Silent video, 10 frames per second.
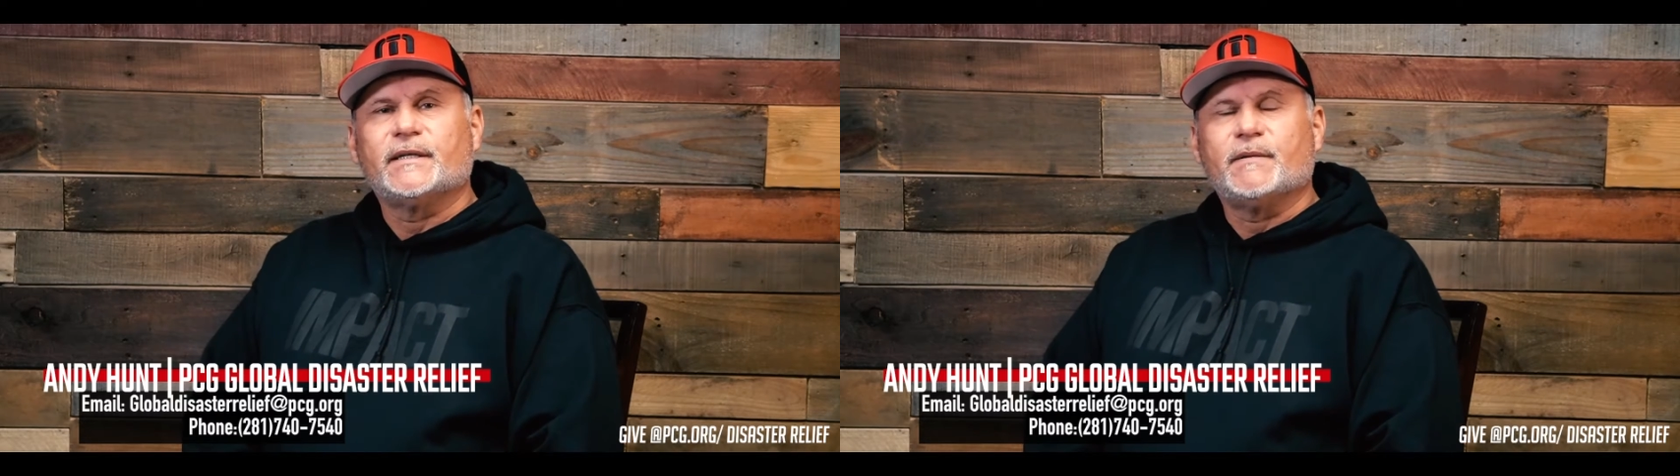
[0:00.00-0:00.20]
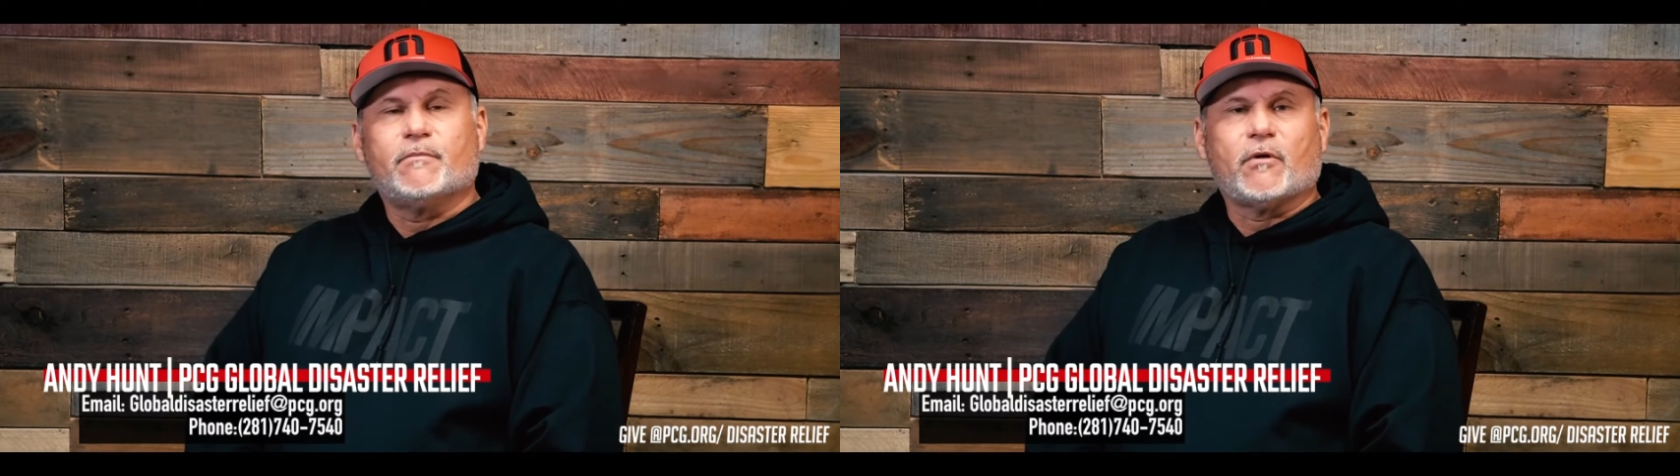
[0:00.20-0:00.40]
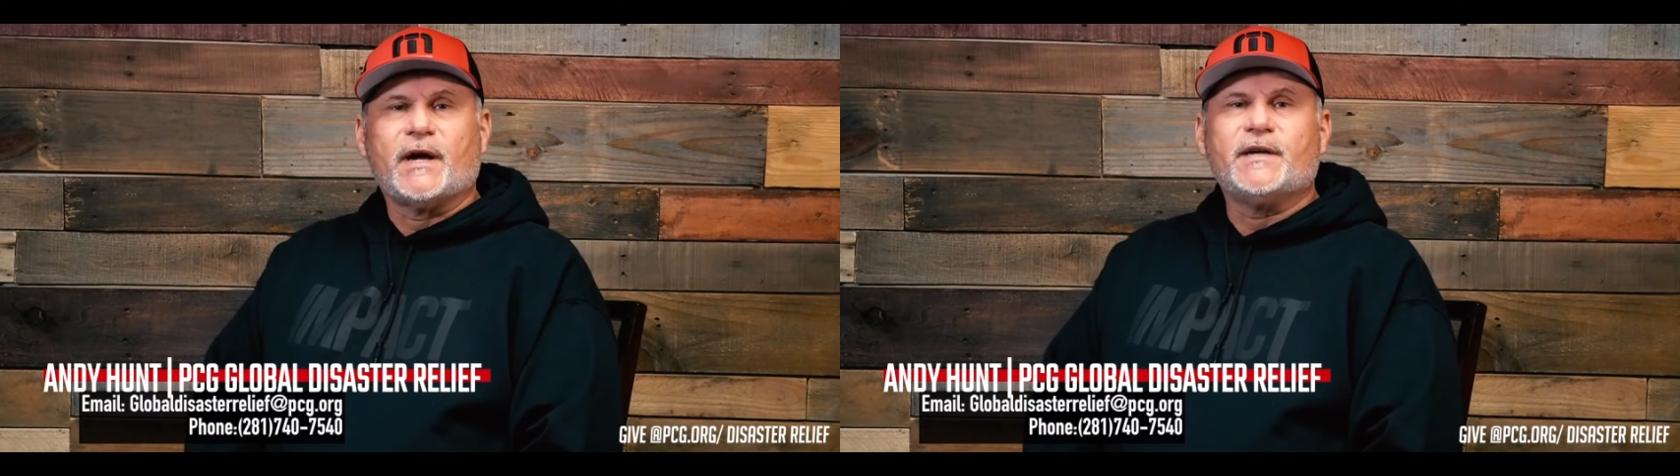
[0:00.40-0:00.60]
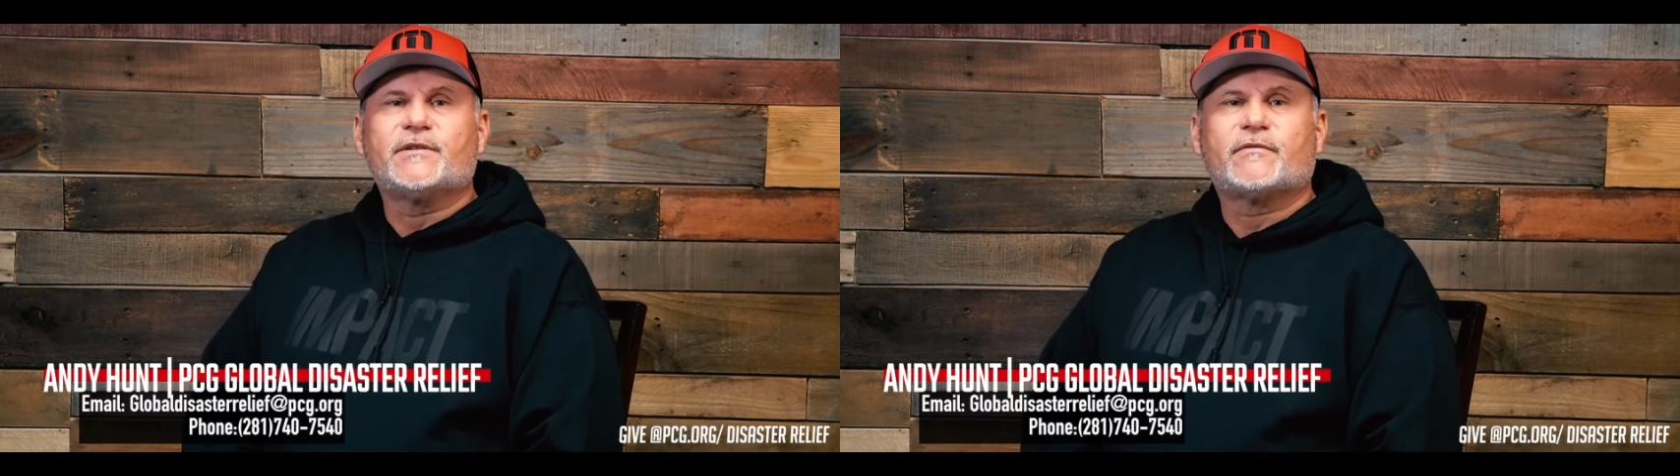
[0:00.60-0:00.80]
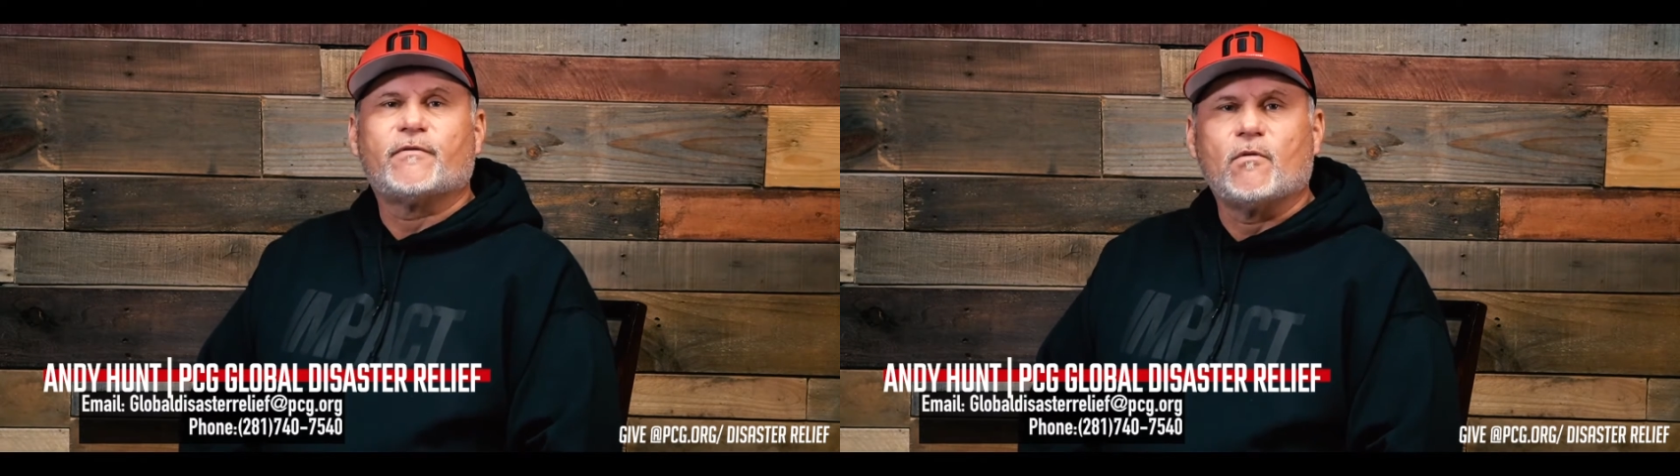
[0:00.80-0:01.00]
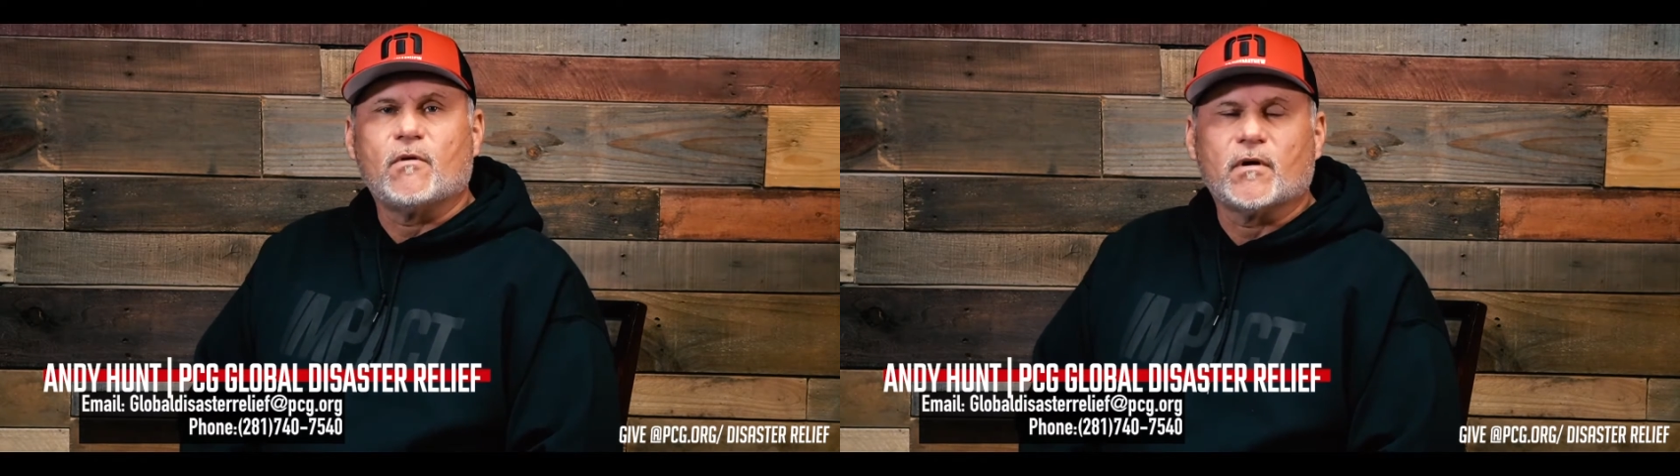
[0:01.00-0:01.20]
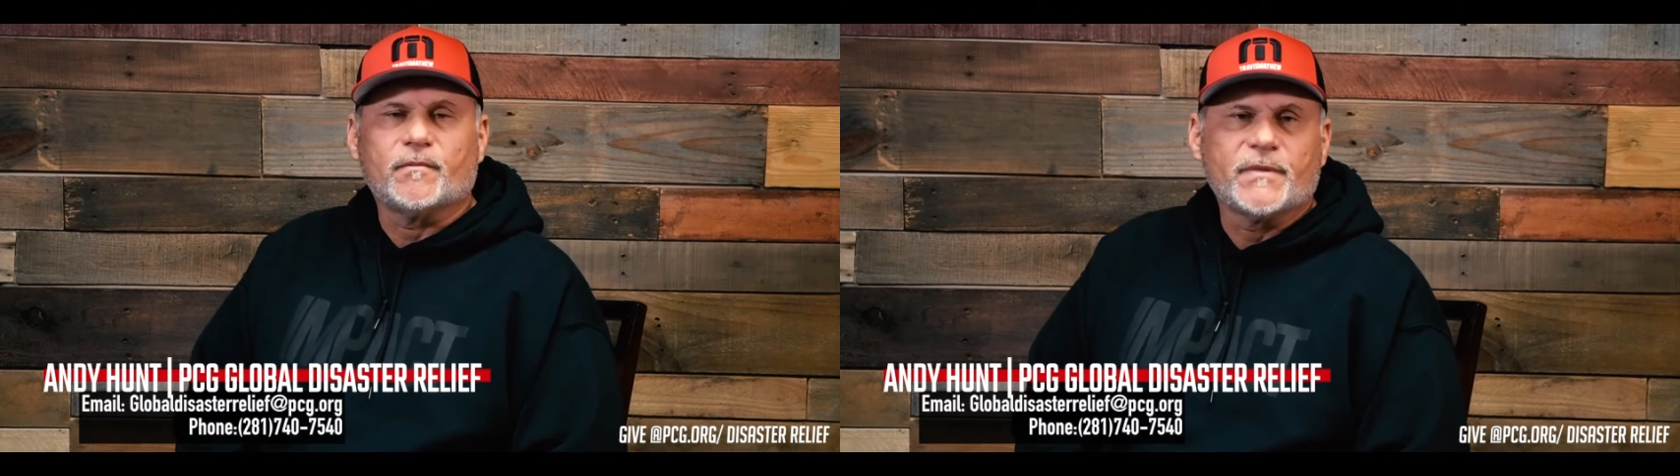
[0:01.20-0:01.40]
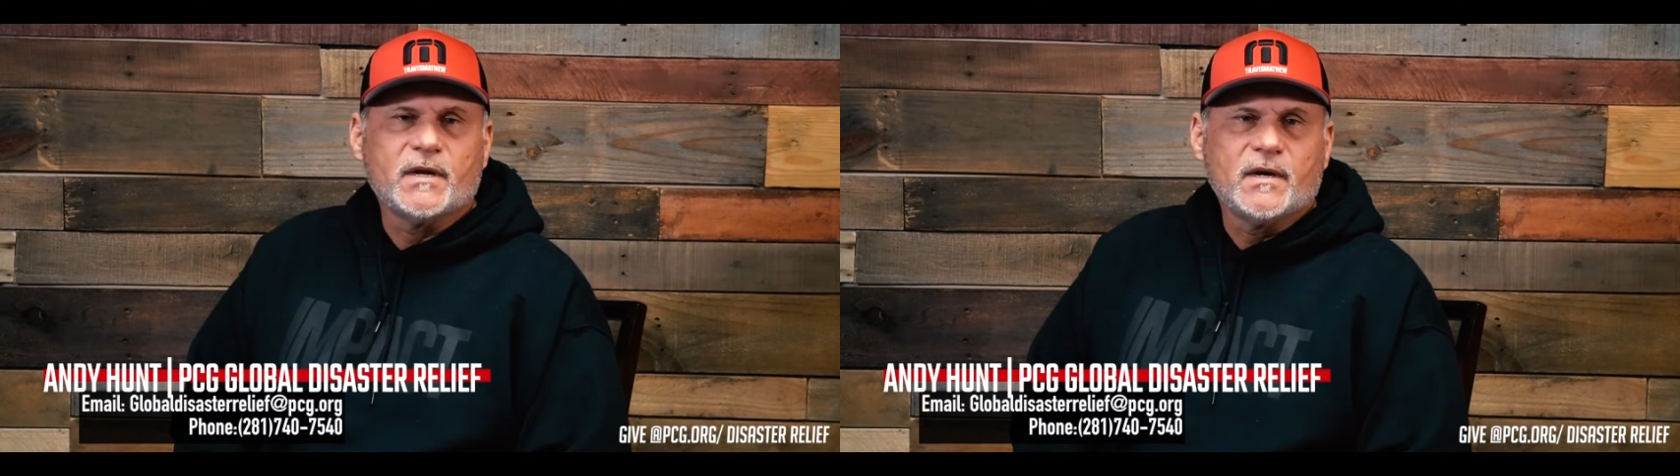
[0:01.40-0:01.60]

It breaks for